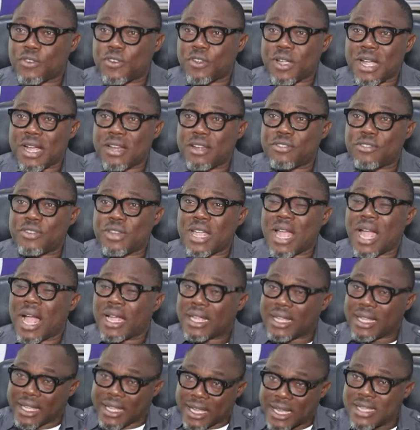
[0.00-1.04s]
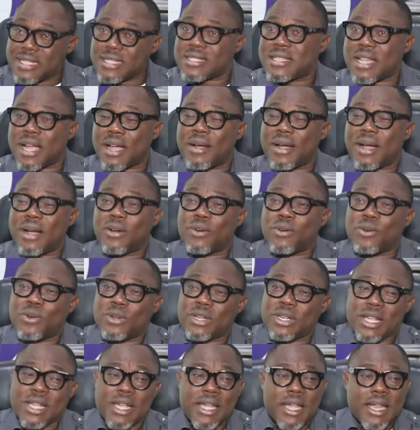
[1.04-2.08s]
of the country against our
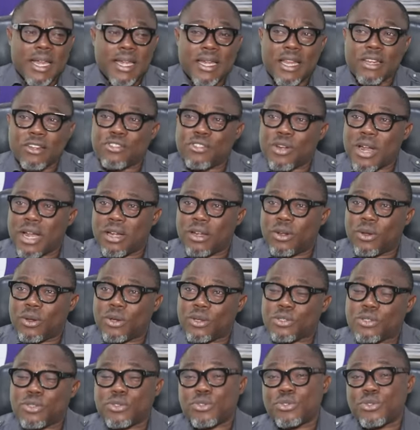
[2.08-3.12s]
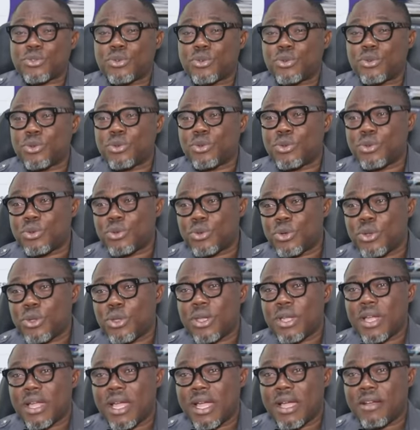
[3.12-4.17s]
own electoral laws to
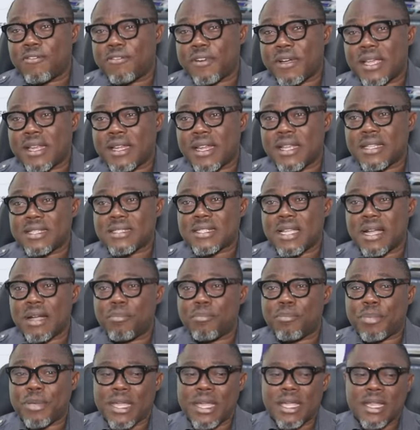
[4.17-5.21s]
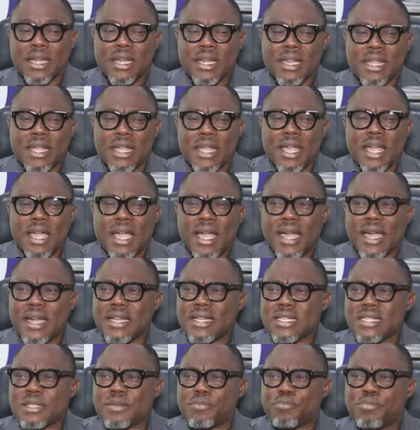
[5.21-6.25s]
finance campaign.
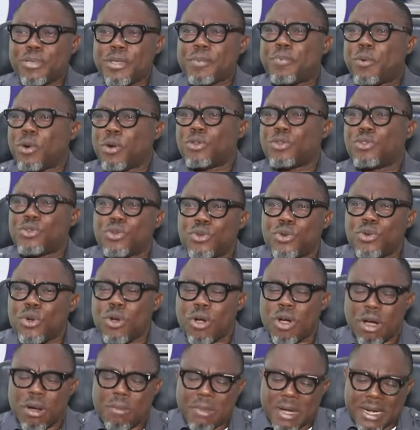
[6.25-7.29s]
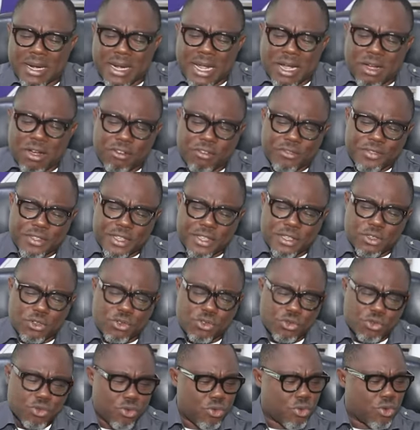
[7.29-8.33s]
And people do all manner of things
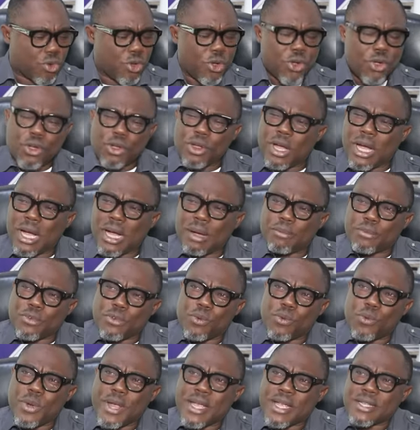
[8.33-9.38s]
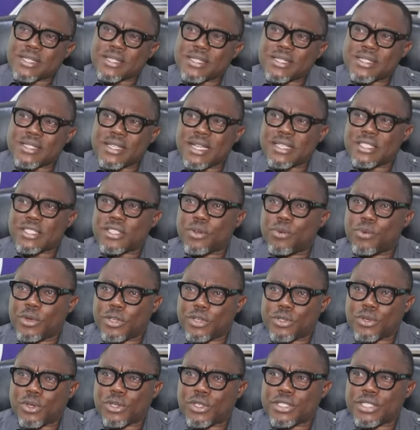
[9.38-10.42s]
to raise such
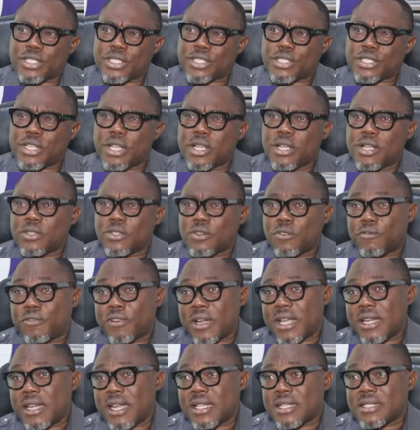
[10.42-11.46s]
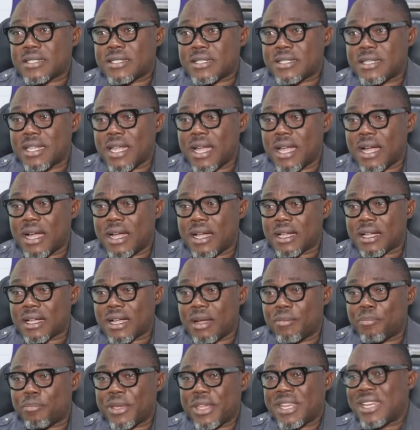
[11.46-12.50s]
resources to finance their
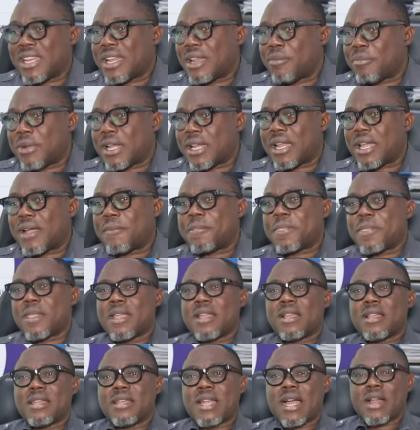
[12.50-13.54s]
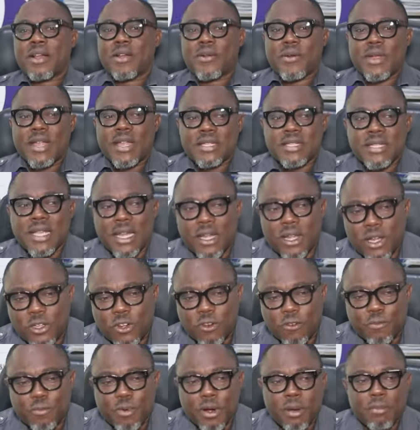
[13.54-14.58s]
campaign in a manner that creates a lot
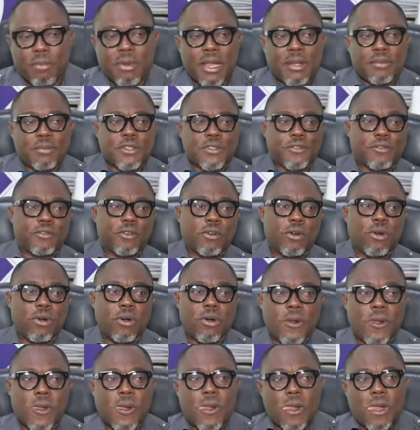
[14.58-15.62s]
of problems for